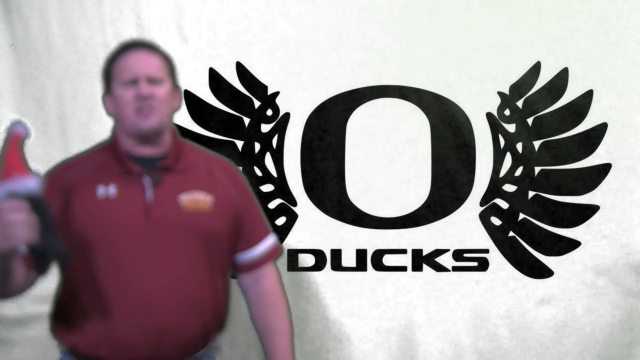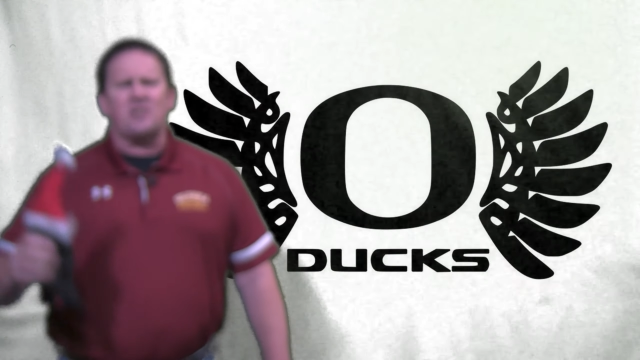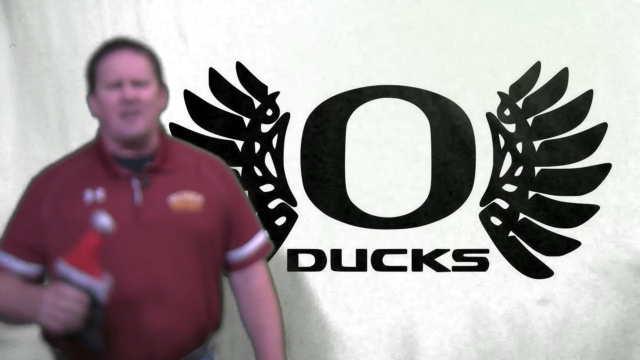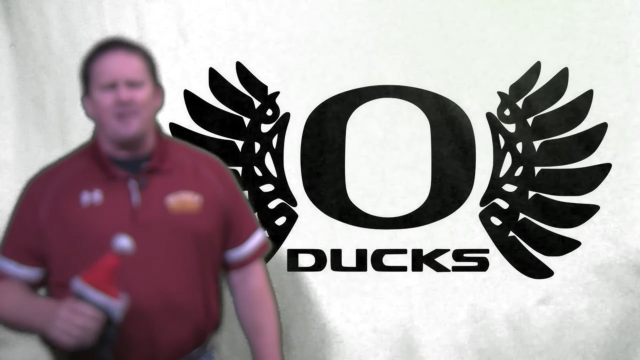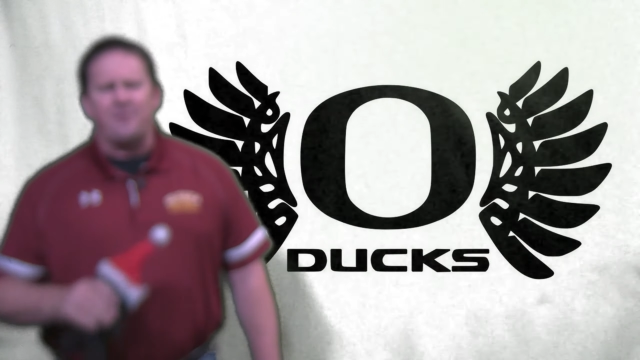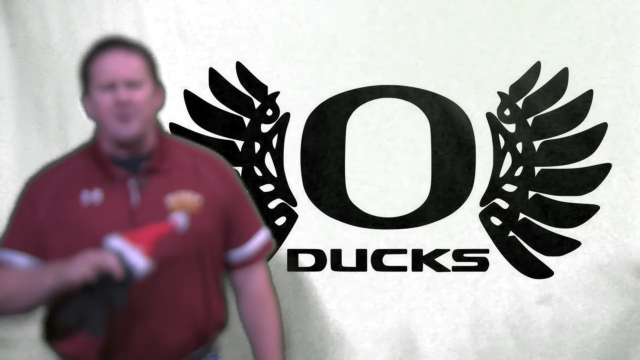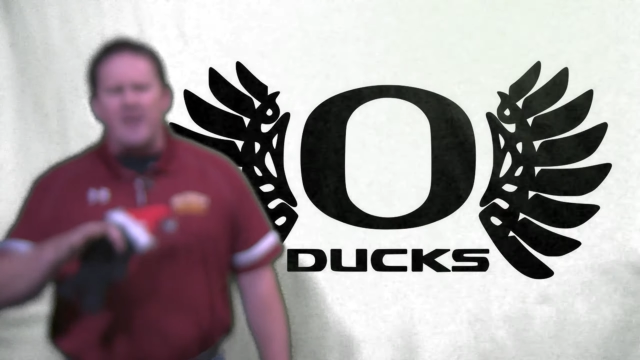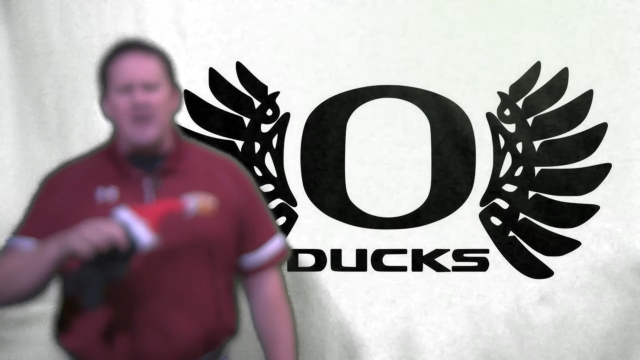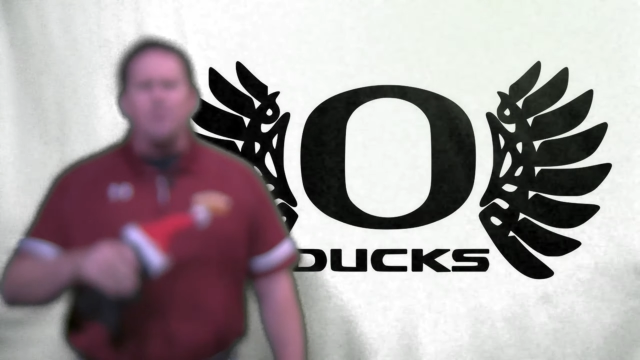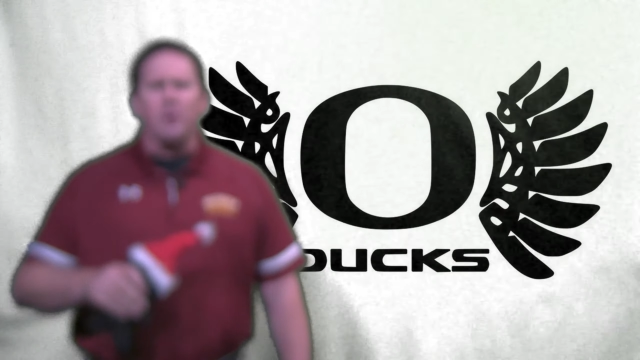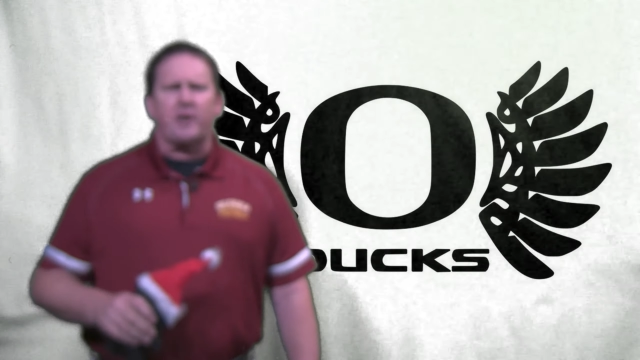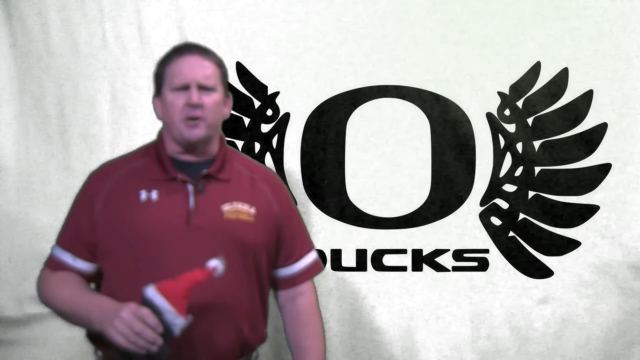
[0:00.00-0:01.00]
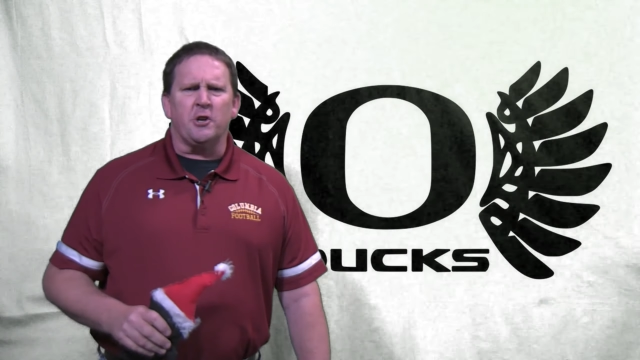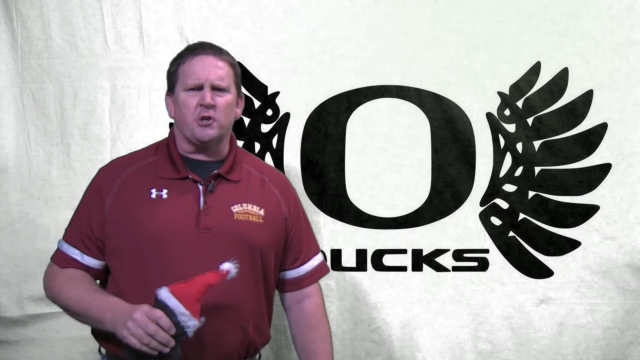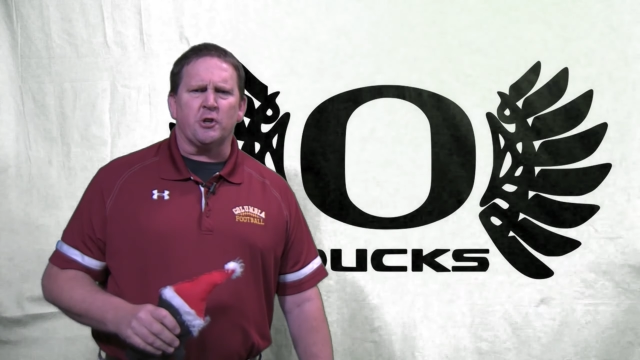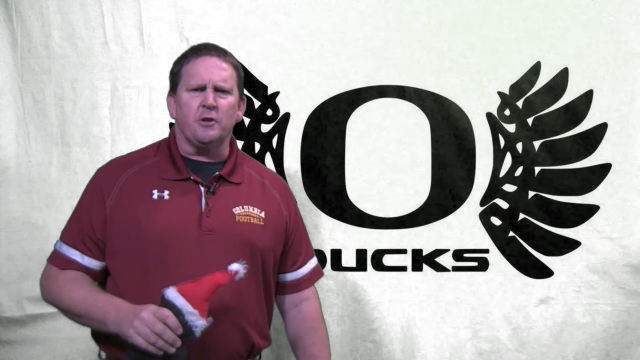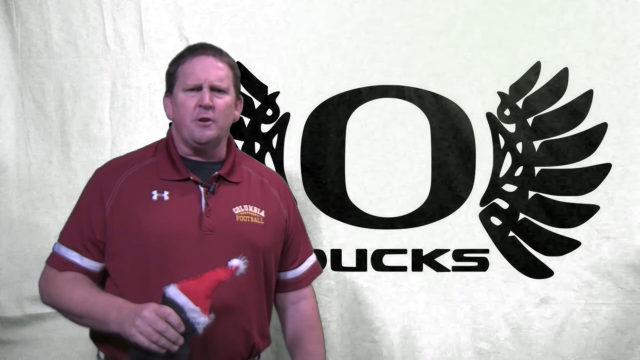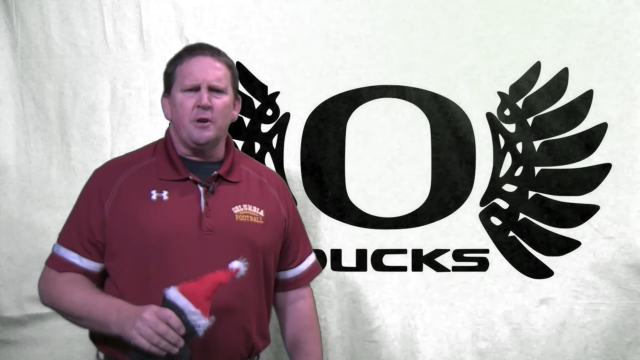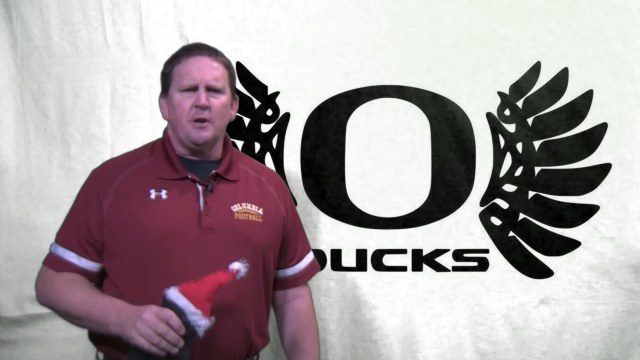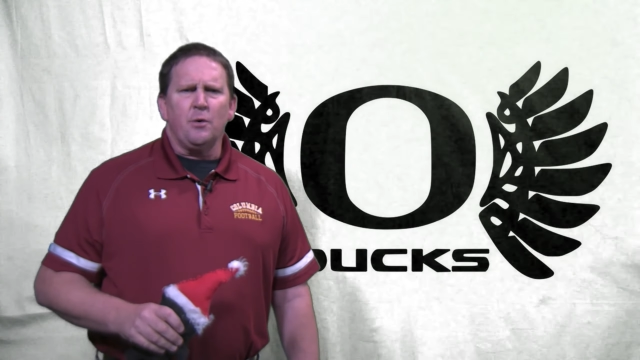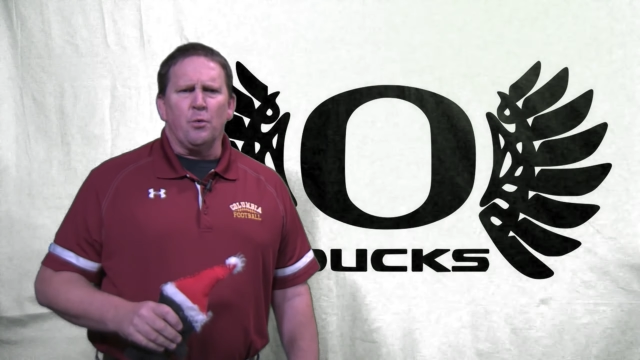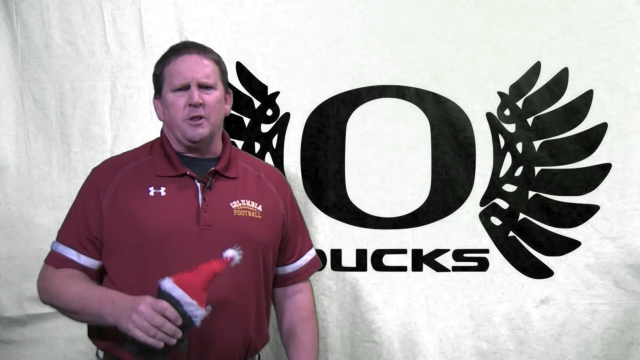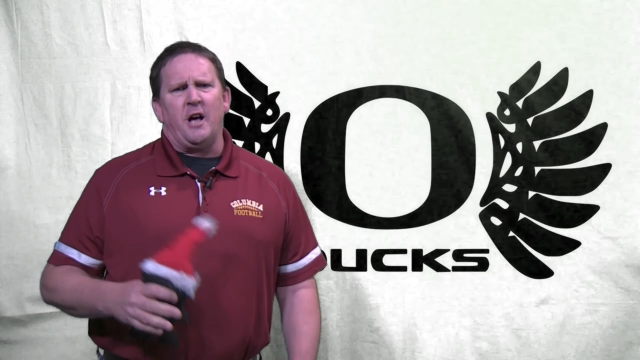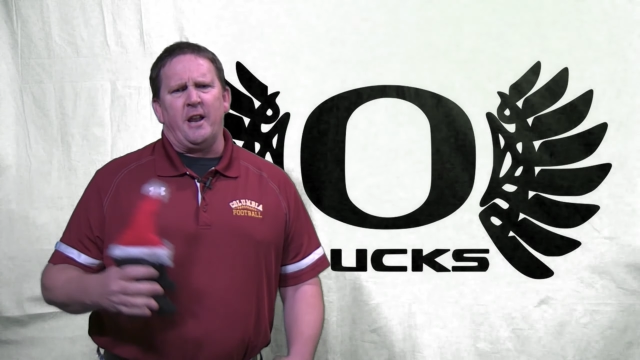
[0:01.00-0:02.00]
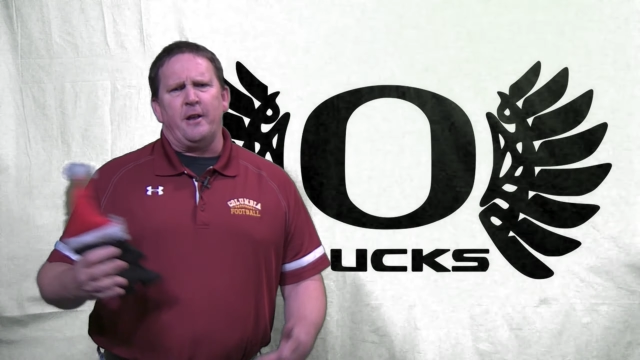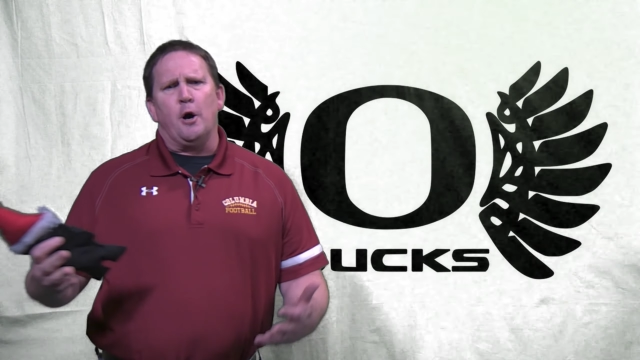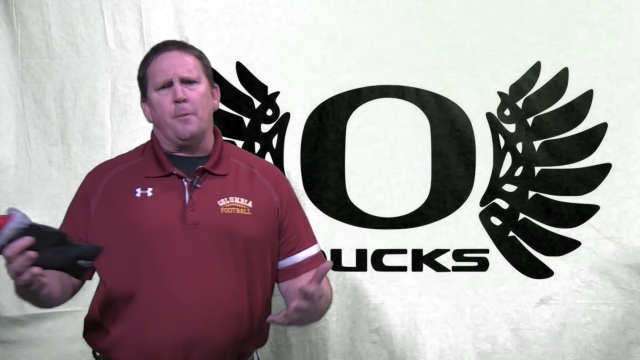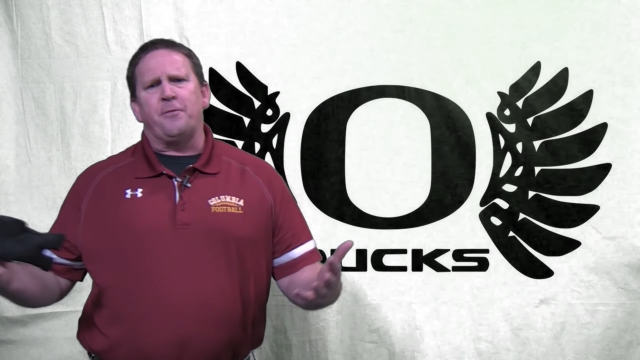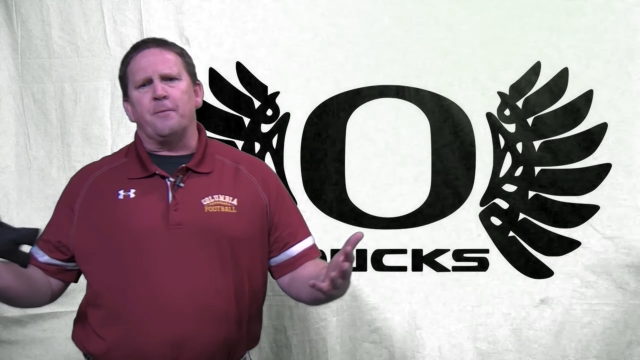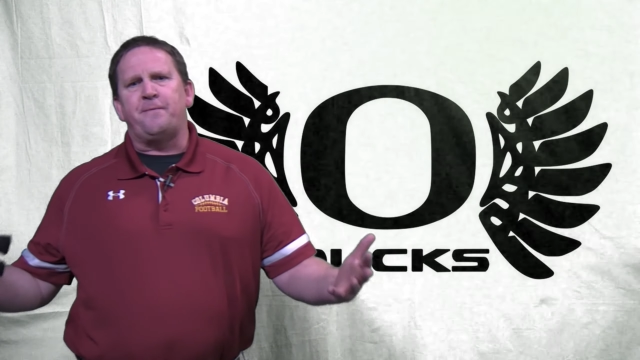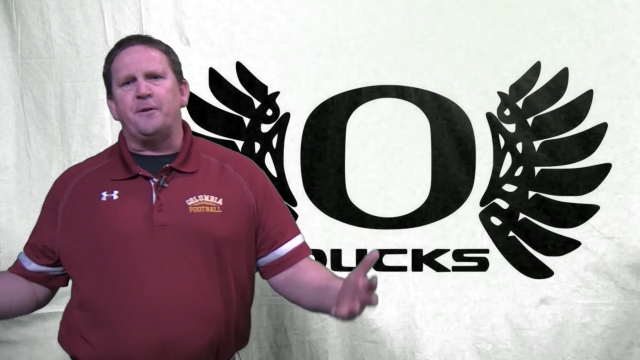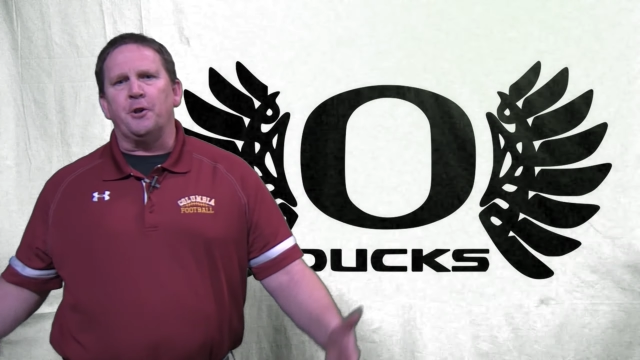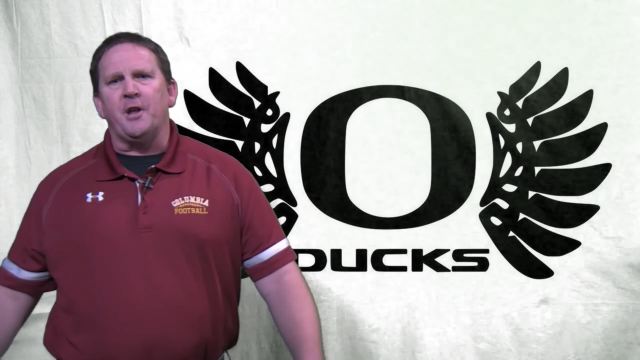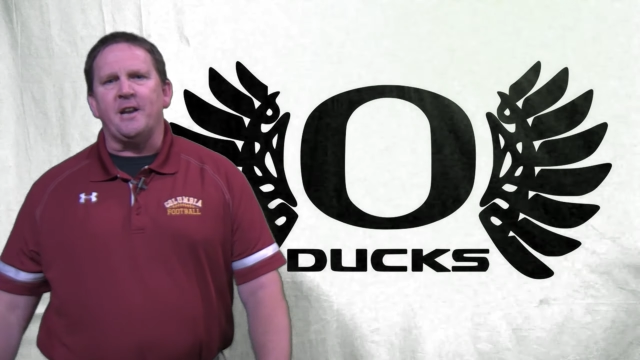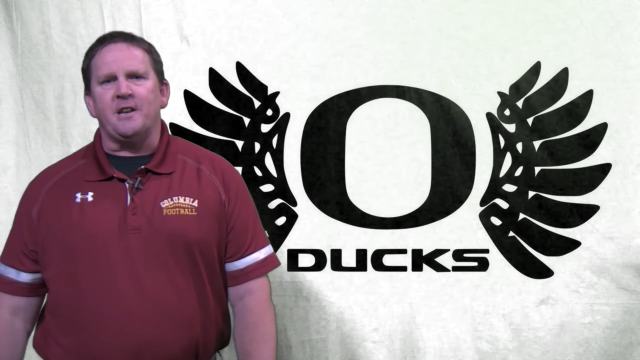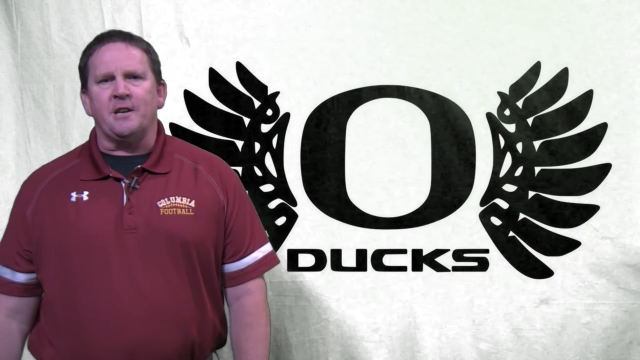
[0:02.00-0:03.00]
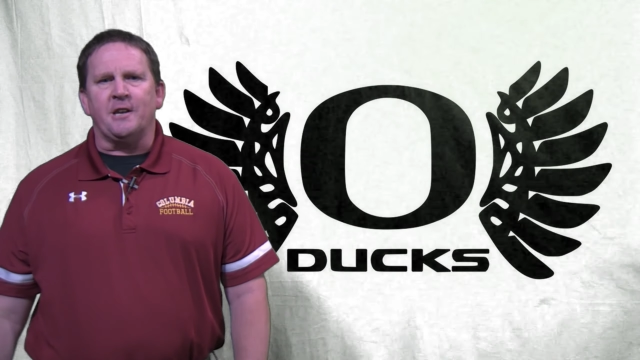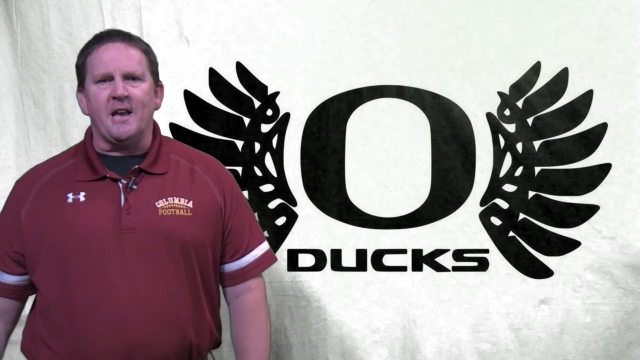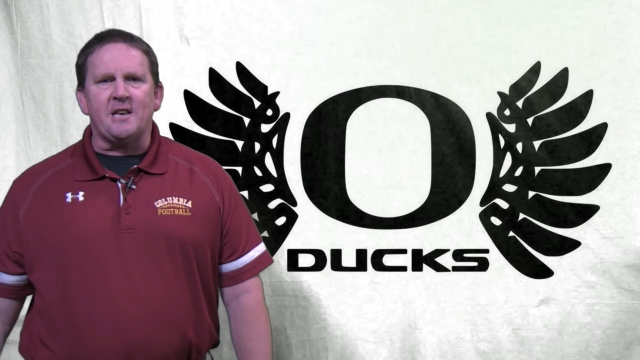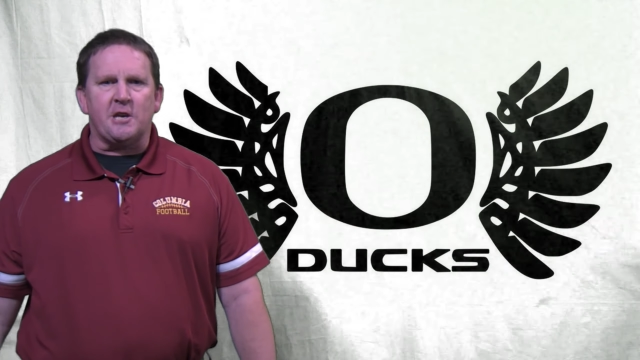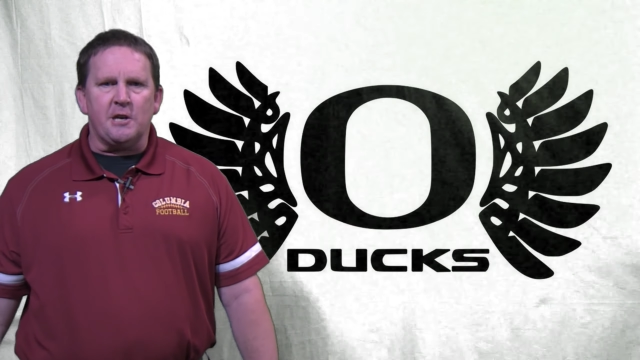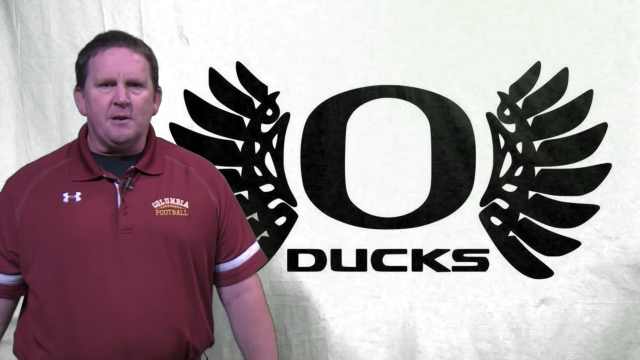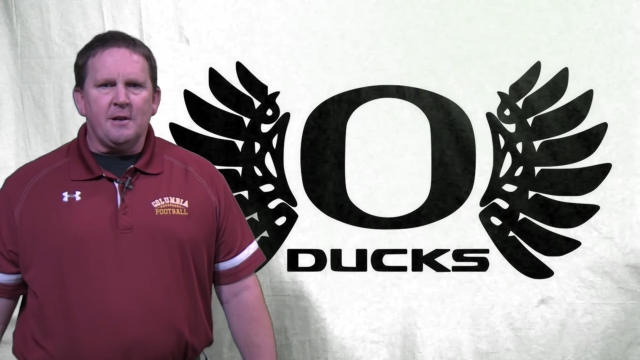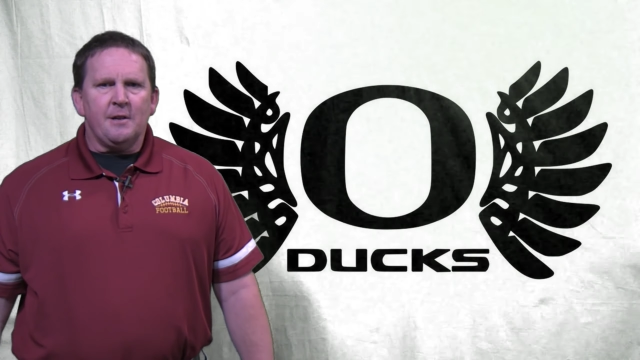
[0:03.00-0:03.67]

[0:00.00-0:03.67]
have the name recognition, with a lot of help from Phil Knight and Nike,